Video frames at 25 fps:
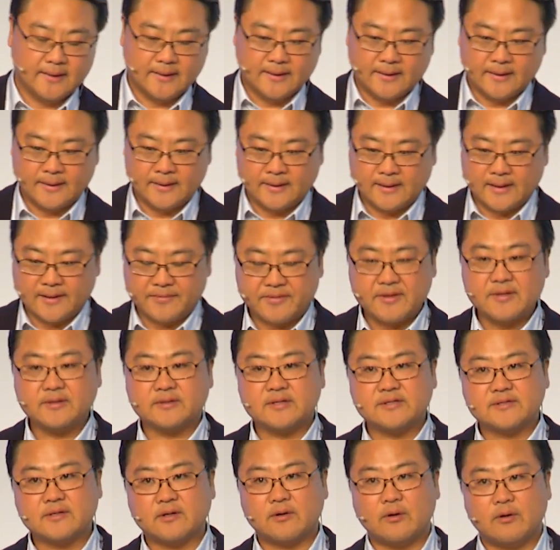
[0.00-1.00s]
I think
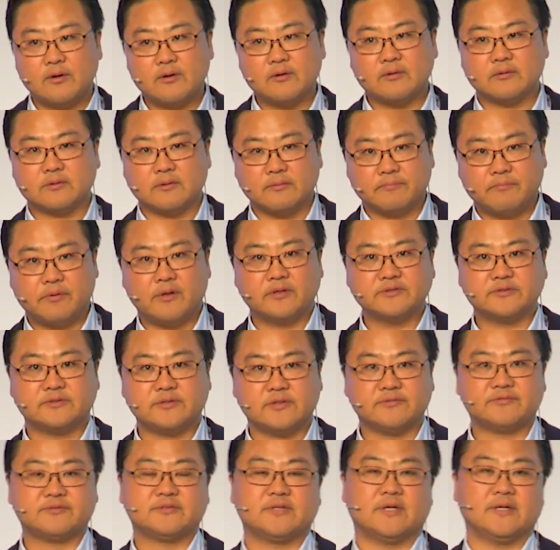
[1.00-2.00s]
these are all
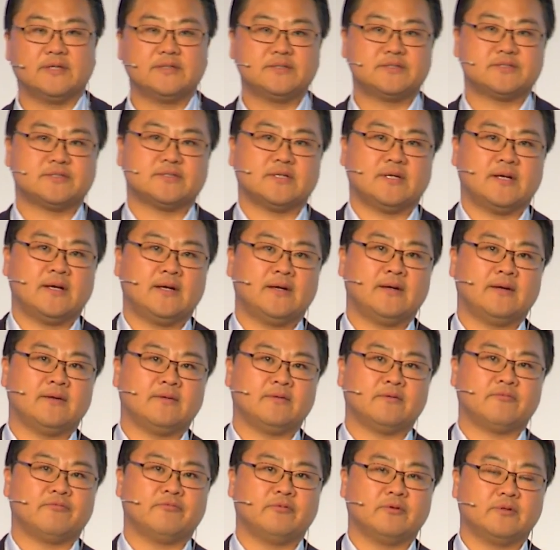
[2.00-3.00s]
positive signs,
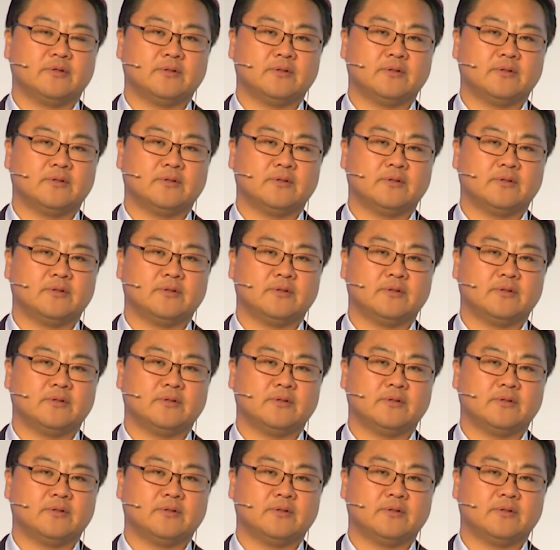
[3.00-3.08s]
and